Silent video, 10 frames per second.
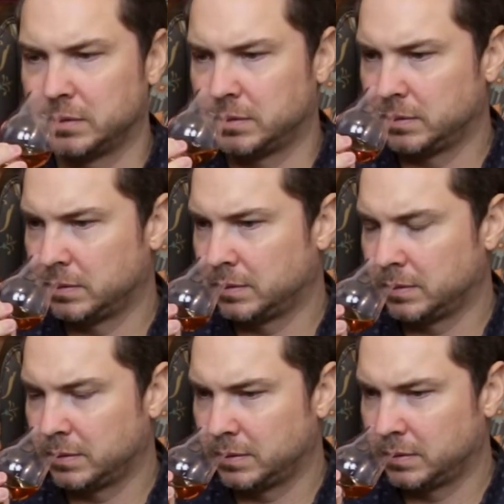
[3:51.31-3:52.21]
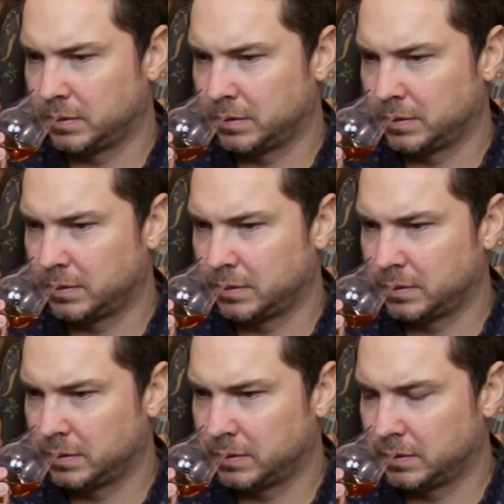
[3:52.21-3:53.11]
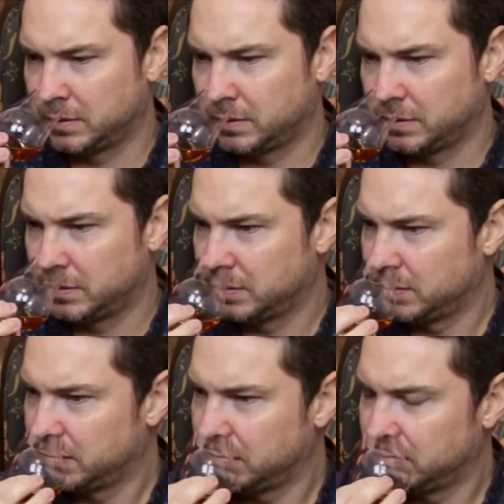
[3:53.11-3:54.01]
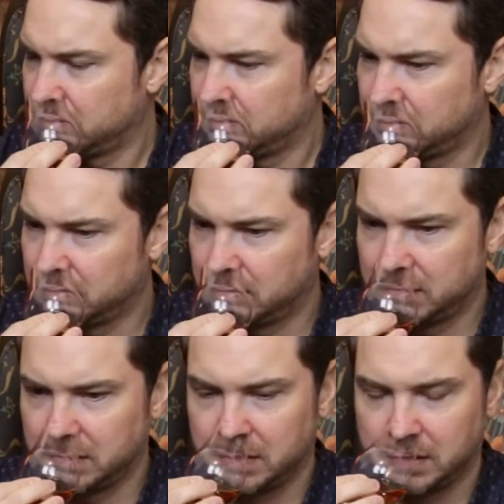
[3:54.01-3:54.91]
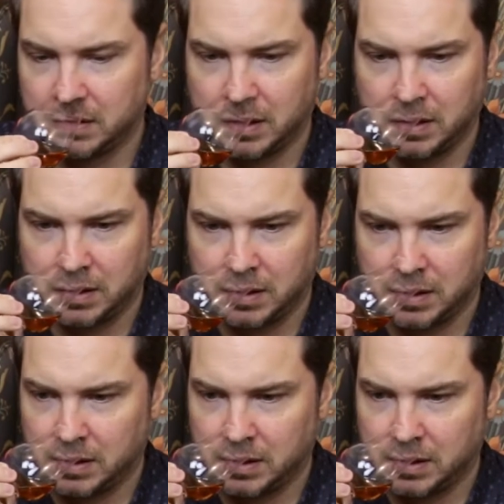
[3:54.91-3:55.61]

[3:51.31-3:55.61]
No one is speaking in this clip.